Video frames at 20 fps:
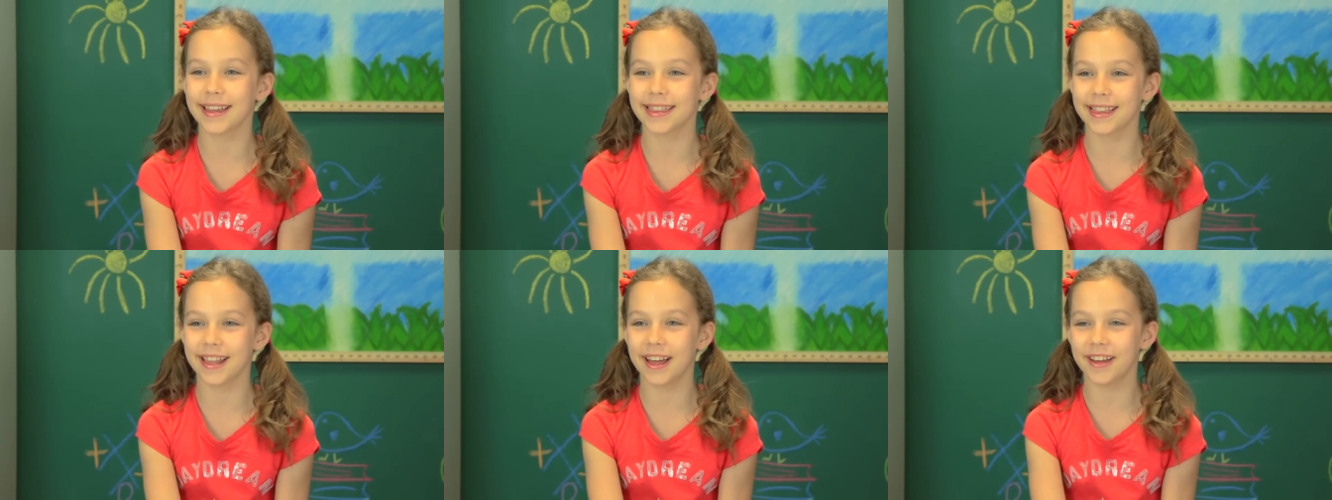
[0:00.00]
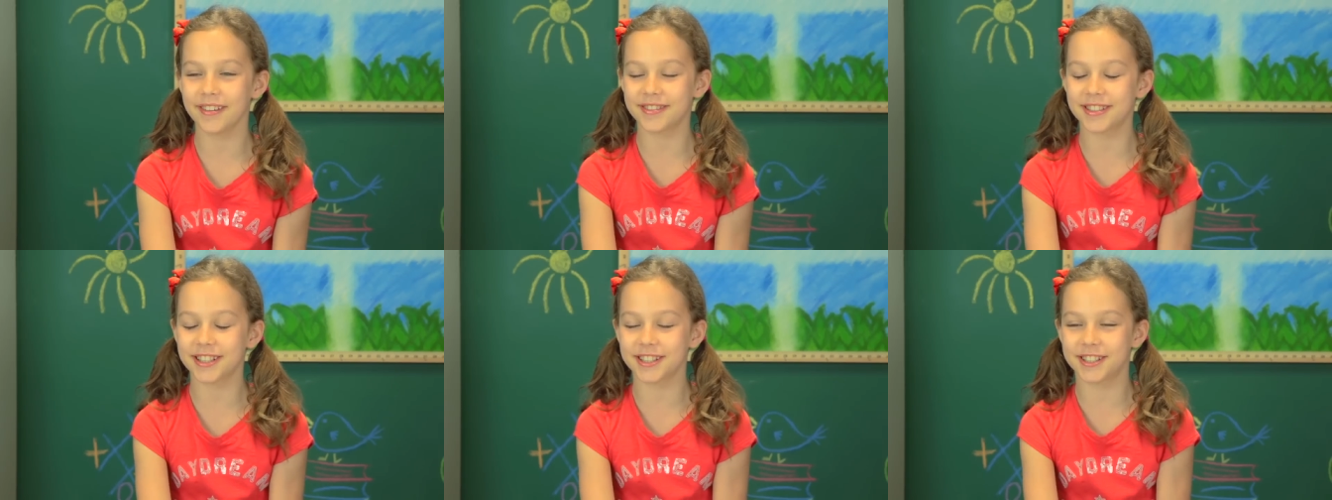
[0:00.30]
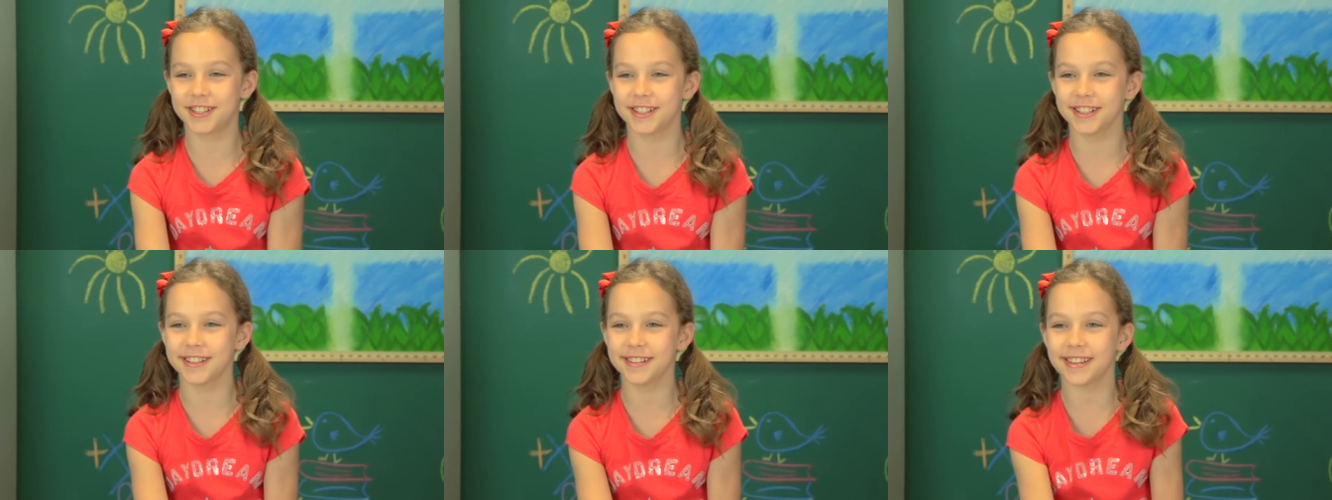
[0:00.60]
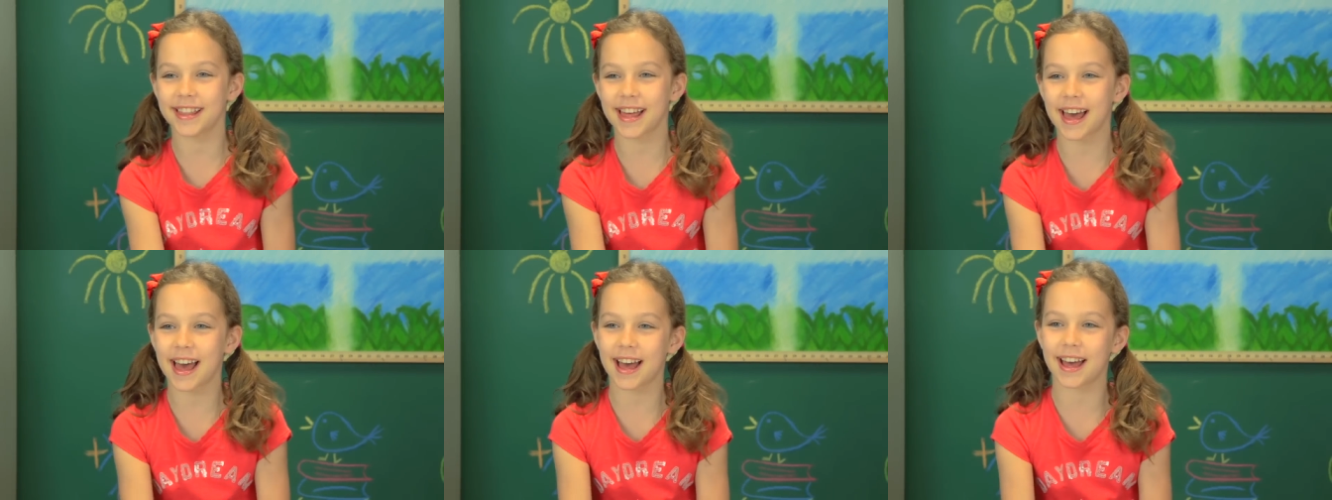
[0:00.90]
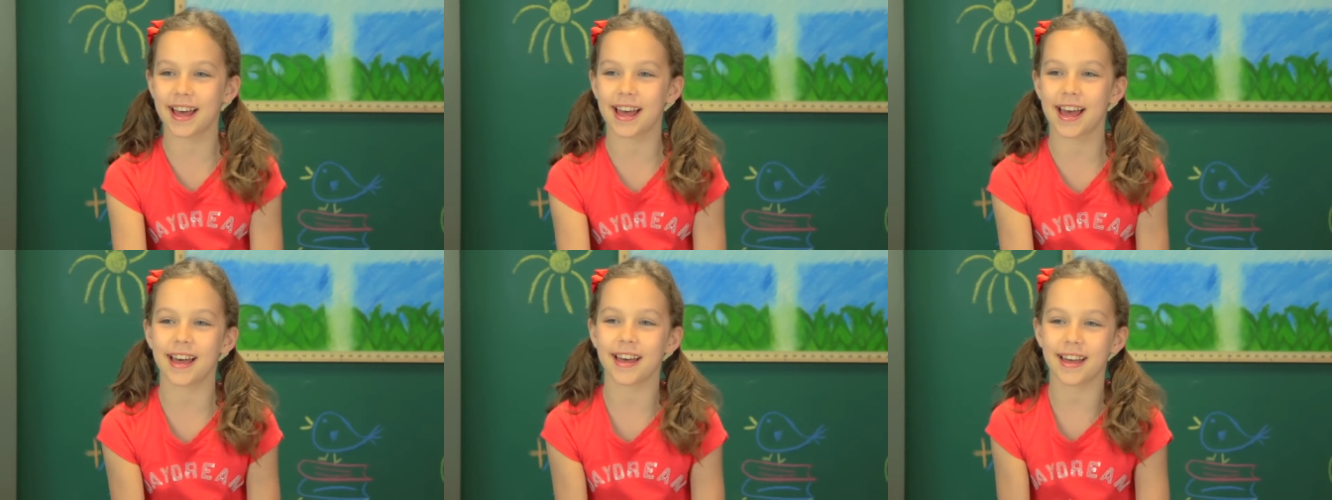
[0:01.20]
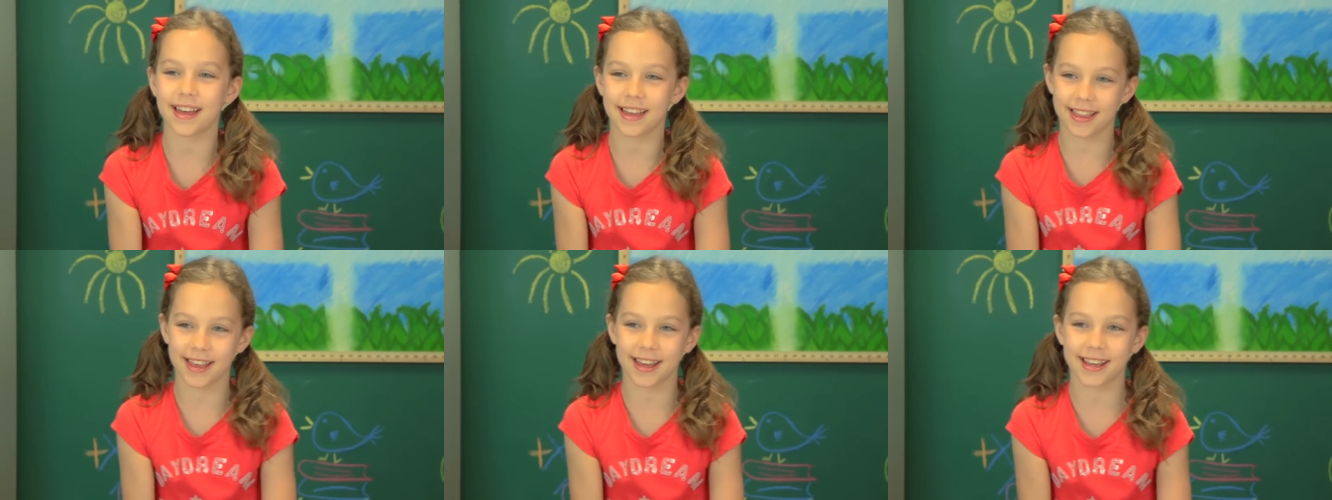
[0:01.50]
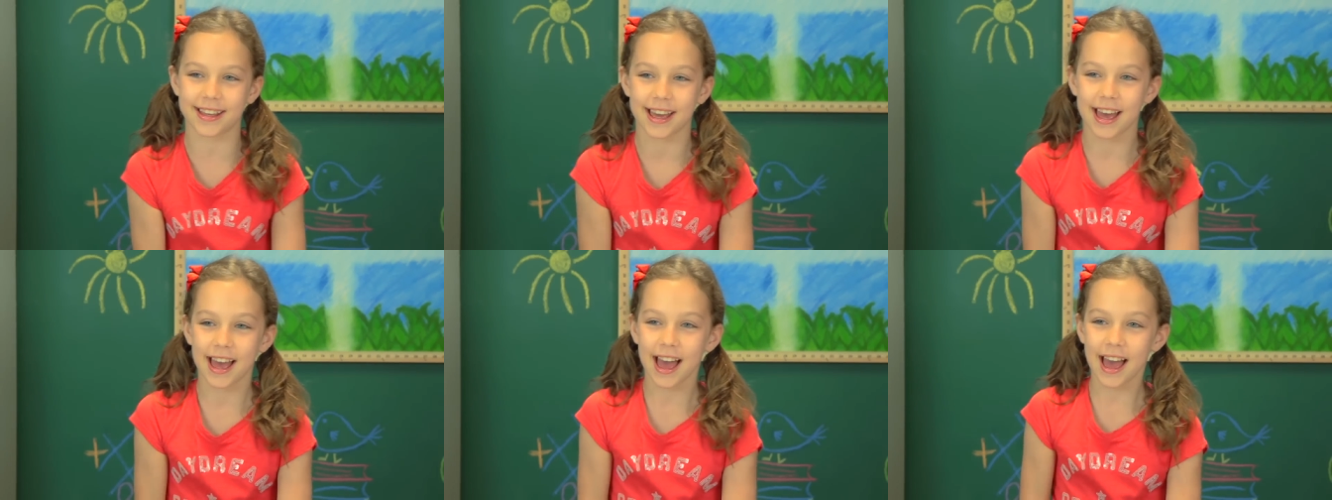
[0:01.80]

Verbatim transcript: love to do that. Like,